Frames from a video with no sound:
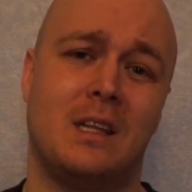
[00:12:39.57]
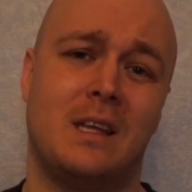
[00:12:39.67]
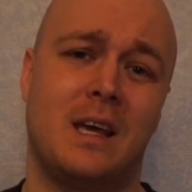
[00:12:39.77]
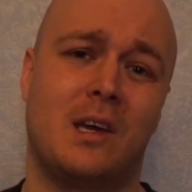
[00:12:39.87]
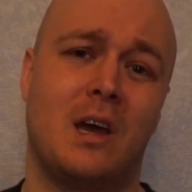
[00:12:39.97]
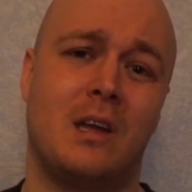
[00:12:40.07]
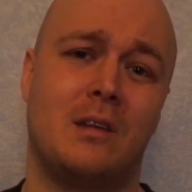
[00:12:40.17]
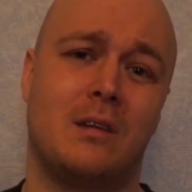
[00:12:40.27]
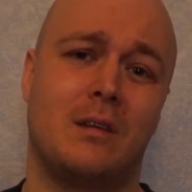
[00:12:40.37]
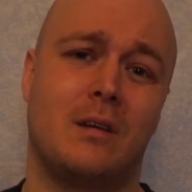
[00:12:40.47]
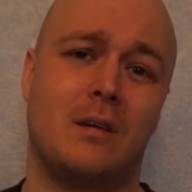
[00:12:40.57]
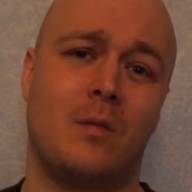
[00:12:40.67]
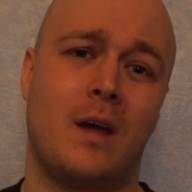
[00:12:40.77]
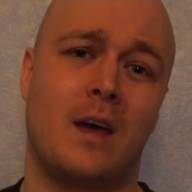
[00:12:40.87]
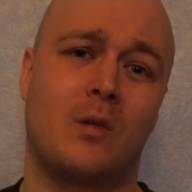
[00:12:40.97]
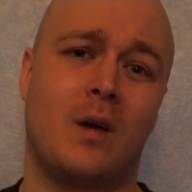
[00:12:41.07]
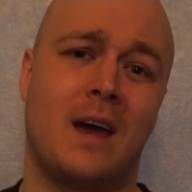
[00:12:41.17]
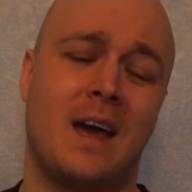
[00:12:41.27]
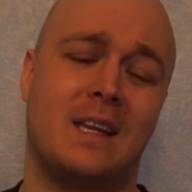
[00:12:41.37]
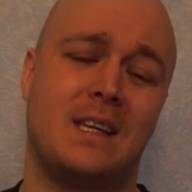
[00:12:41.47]
they can
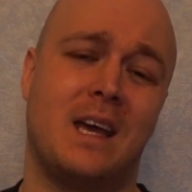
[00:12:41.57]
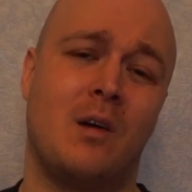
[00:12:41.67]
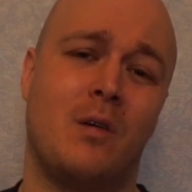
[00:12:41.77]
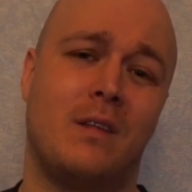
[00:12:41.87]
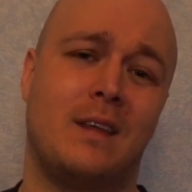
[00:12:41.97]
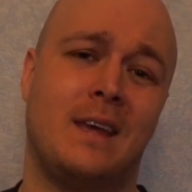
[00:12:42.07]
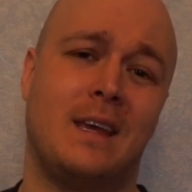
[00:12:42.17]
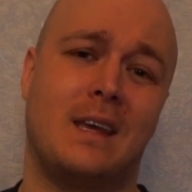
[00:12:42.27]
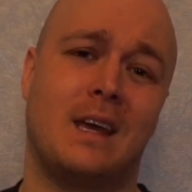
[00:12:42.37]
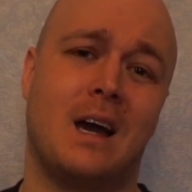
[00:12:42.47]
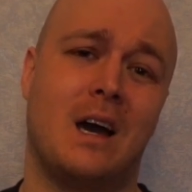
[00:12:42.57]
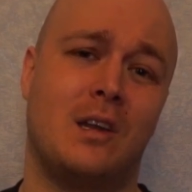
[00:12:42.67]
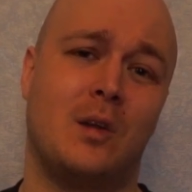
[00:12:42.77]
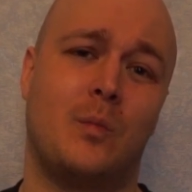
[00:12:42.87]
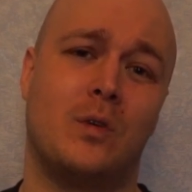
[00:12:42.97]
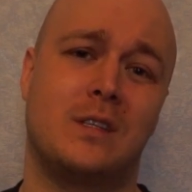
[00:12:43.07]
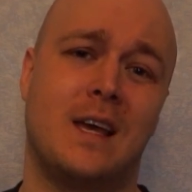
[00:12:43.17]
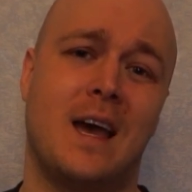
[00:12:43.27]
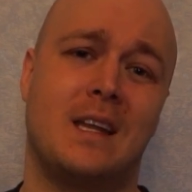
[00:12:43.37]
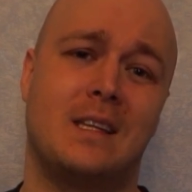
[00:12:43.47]
recreate everything
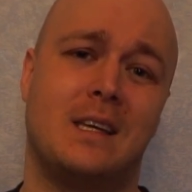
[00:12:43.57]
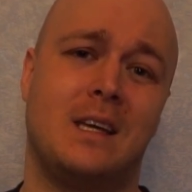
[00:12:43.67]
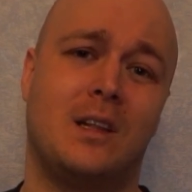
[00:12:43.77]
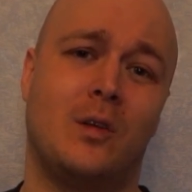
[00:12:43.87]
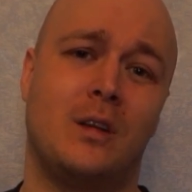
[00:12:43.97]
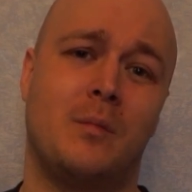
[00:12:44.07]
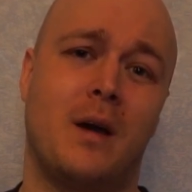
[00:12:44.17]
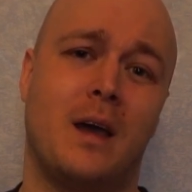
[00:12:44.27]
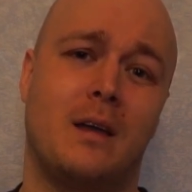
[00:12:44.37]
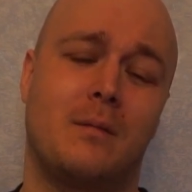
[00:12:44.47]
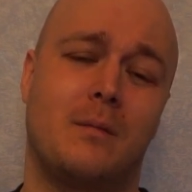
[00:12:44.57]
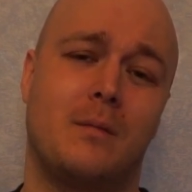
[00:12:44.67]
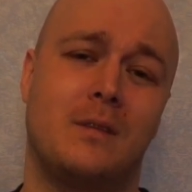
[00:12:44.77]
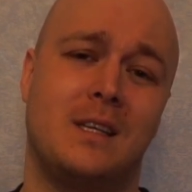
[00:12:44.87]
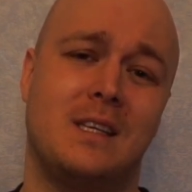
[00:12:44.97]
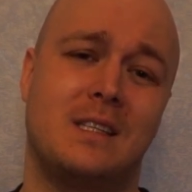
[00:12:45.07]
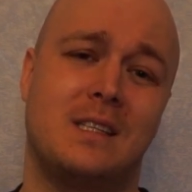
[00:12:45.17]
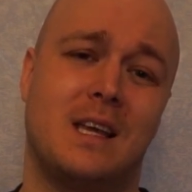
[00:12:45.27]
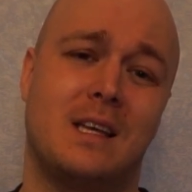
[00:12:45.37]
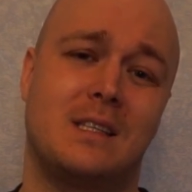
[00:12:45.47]
100%, including my
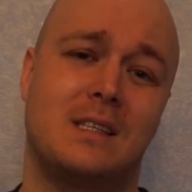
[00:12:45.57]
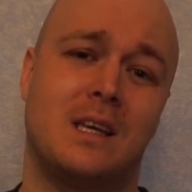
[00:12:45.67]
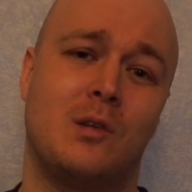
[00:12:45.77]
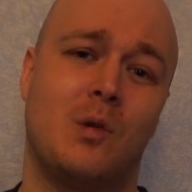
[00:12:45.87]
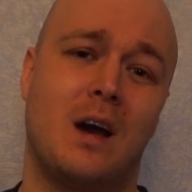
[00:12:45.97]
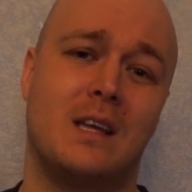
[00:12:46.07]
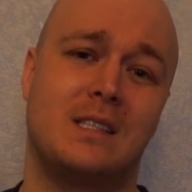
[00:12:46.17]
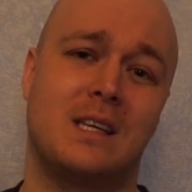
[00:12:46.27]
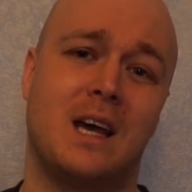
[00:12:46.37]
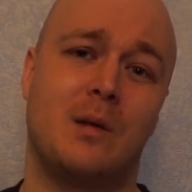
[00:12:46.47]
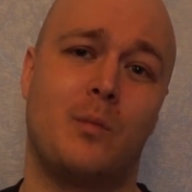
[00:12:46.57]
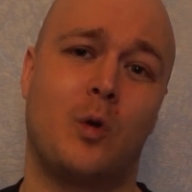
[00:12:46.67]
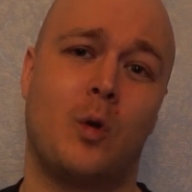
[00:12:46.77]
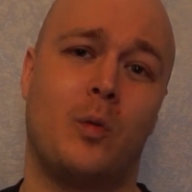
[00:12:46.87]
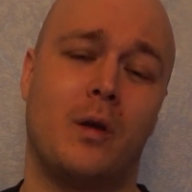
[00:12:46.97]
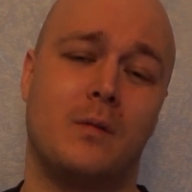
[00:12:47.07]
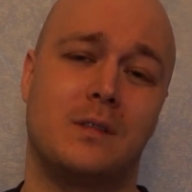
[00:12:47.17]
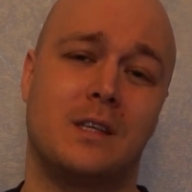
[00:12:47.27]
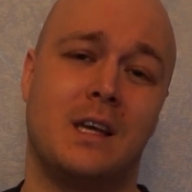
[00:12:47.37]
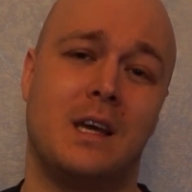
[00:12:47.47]
dizziness and right side
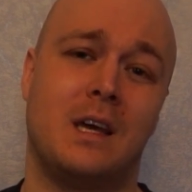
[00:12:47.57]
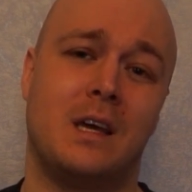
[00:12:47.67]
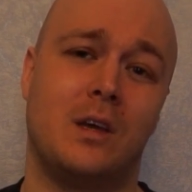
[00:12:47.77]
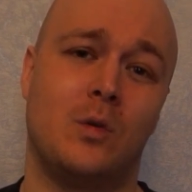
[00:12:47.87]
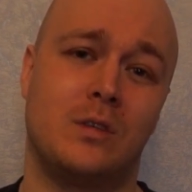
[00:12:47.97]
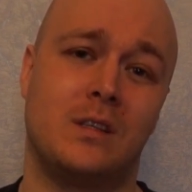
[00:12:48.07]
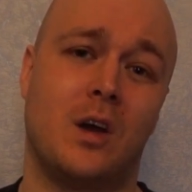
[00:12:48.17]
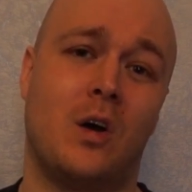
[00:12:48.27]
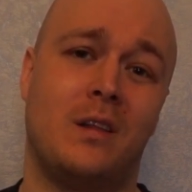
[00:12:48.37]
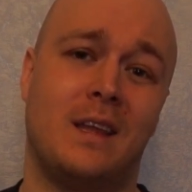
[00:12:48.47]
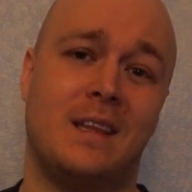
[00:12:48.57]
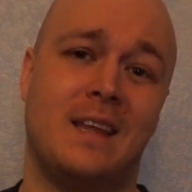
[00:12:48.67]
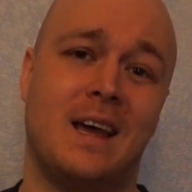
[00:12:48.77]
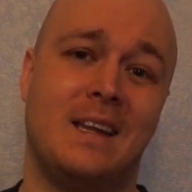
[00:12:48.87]
problems, using only their